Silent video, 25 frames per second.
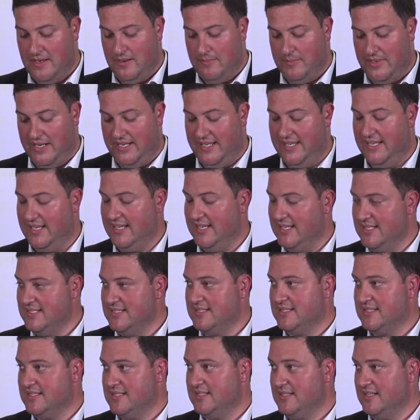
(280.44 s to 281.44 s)
but he
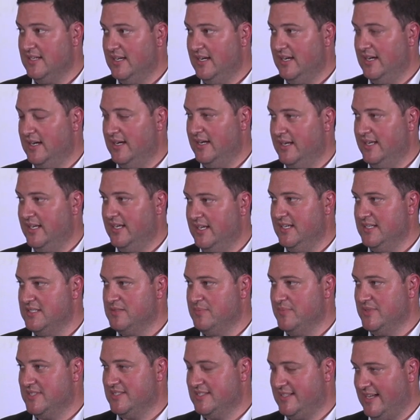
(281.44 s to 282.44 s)
is
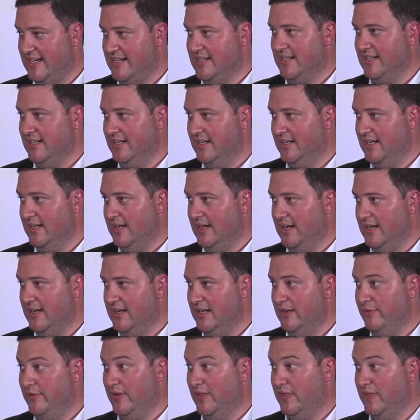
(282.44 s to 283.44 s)
mistaken
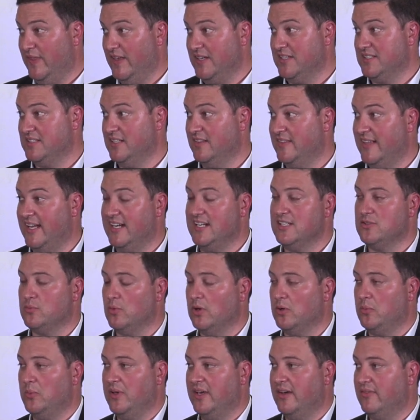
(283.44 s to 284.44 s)
if he thinks that is
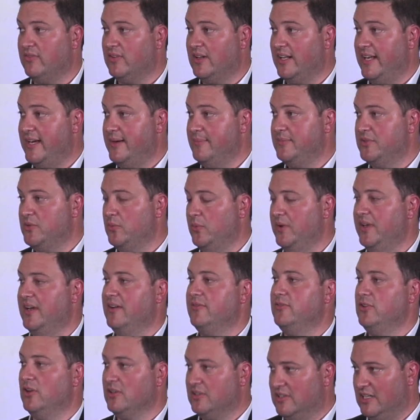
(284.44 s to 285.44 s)
what we have claimed. We
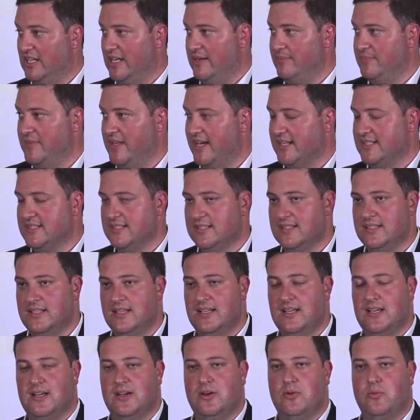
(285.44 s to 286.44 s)
have not claimed that.
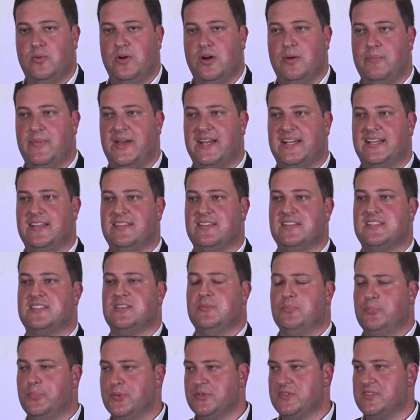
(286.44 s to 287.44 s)
We are making the
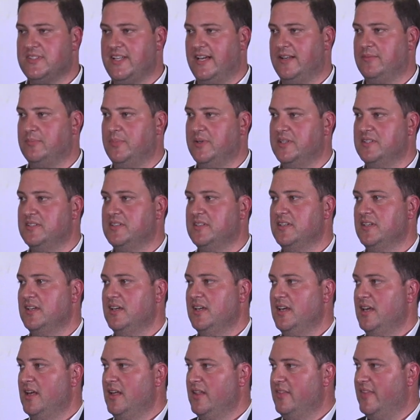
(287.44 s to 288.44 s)
simple statement
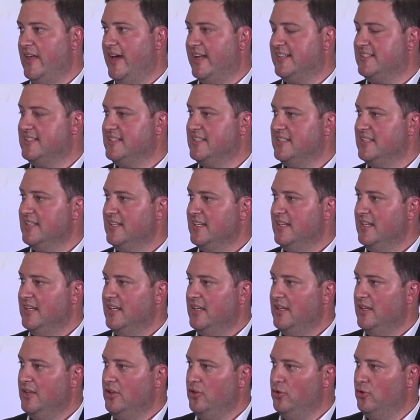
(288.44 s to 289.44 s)
that
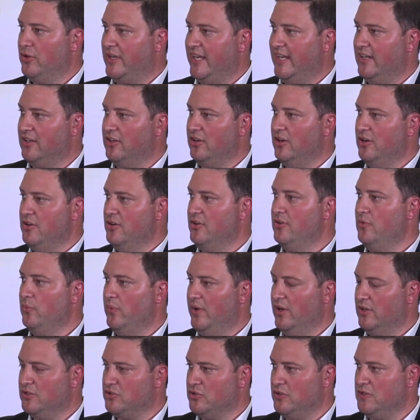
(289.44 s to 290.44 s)
you can go,
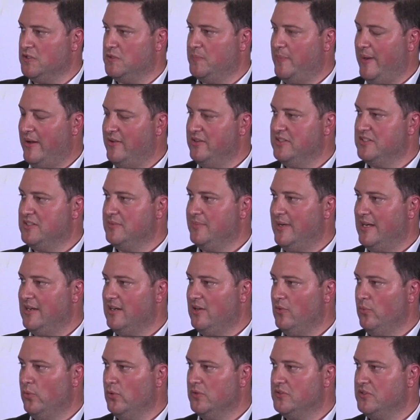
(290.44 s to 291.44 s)
we are transparent about
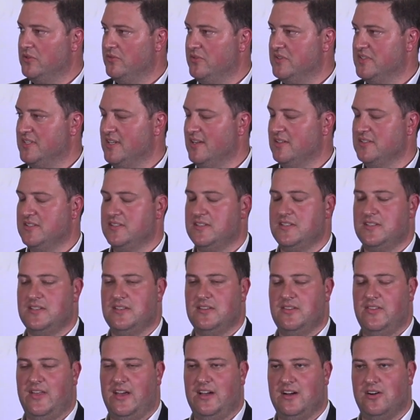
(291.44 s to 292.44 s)
our water results,
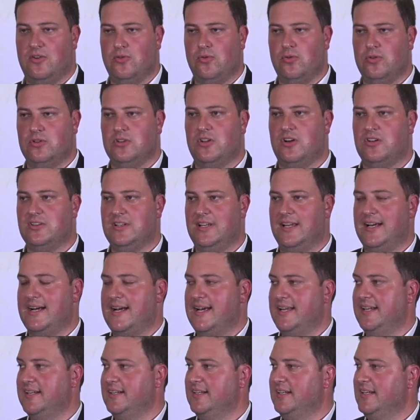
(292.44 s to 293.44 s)
they are all
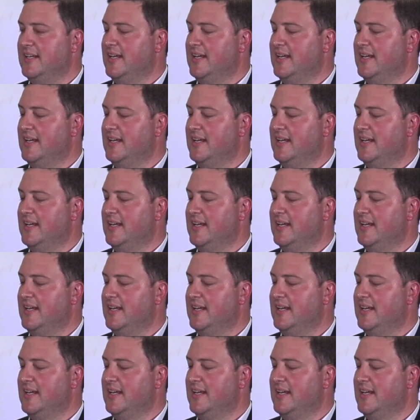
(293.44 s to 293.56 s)
online,